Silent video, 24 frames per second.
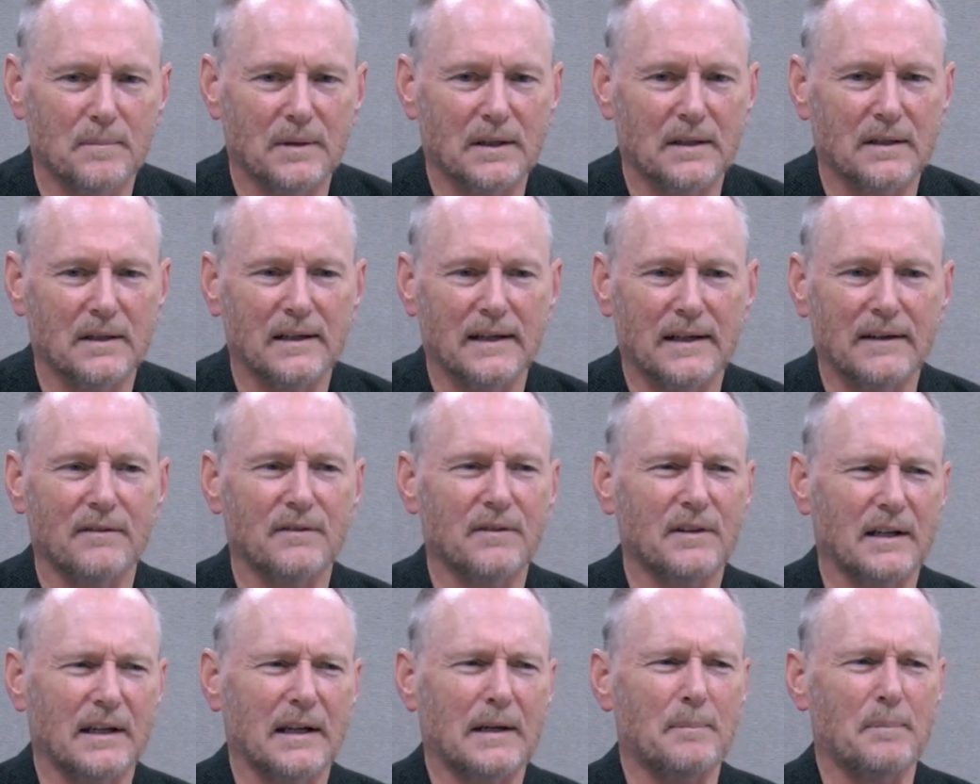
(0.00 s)
But
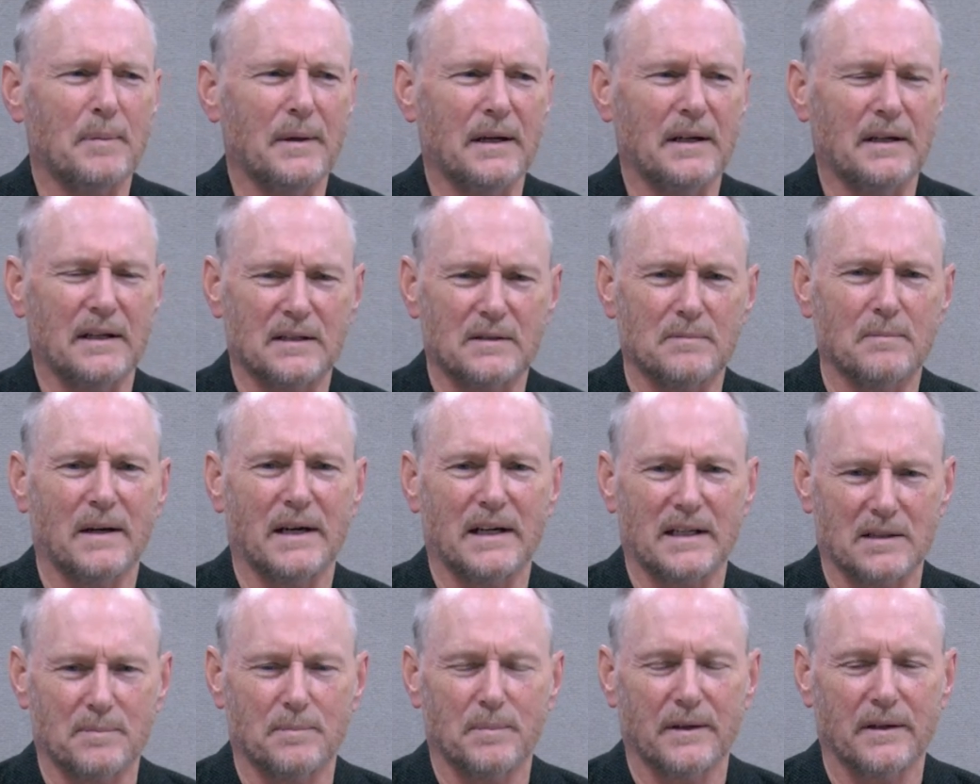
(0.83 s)
everything I paint is my
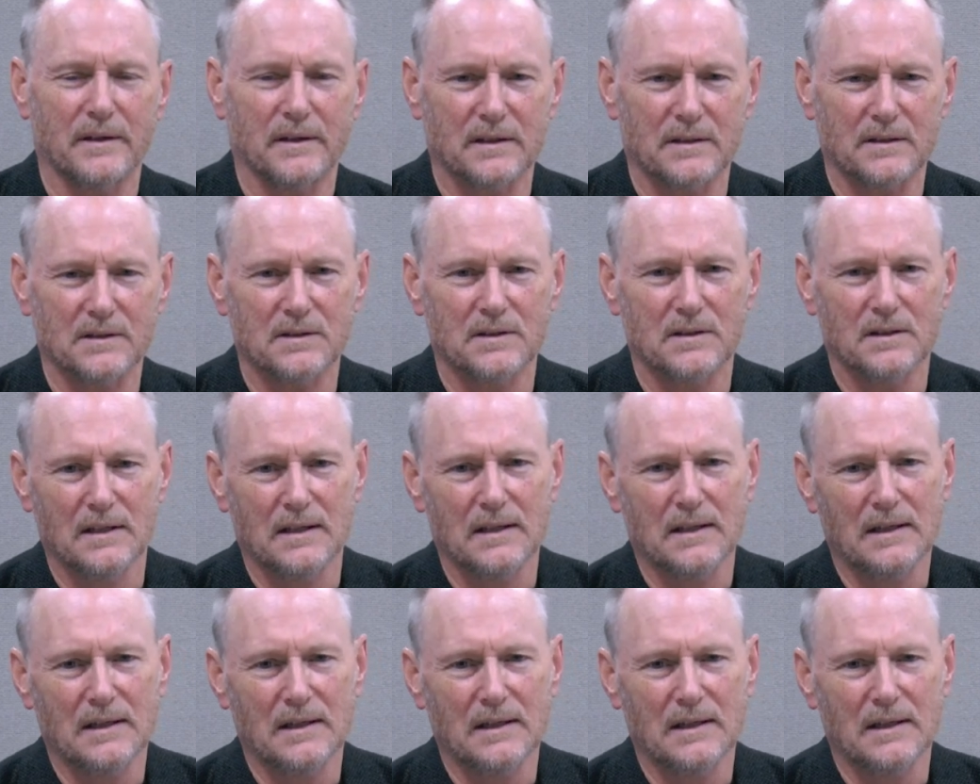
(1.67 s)
experience.